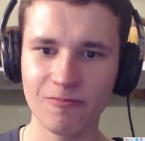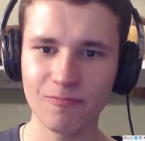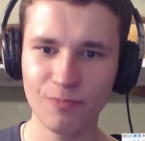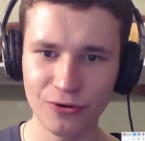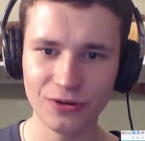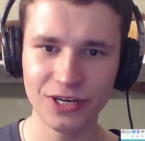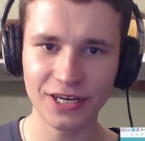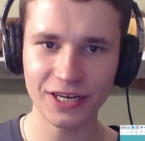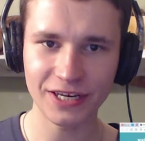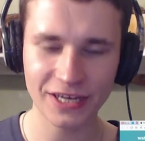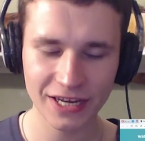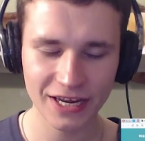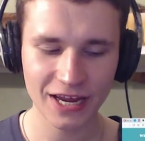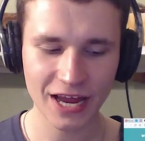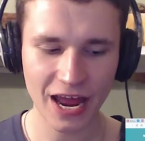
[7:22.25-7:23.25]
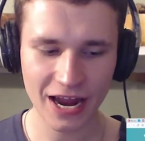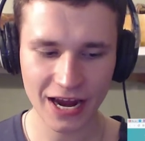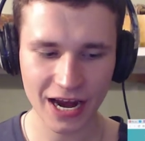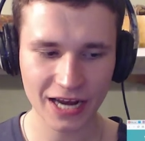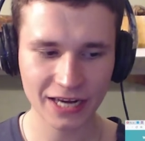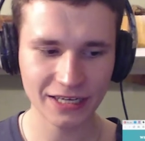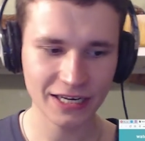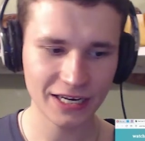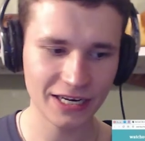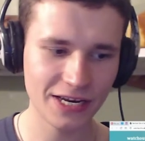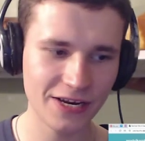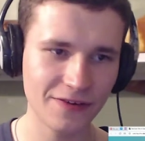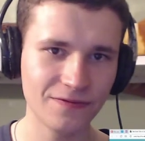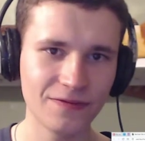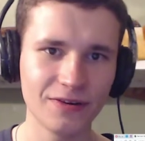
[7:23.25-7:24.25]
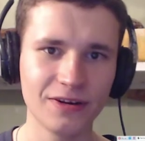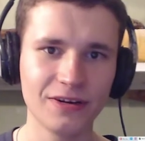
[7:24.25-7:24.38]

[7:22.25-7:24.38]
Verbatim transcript: pudding and if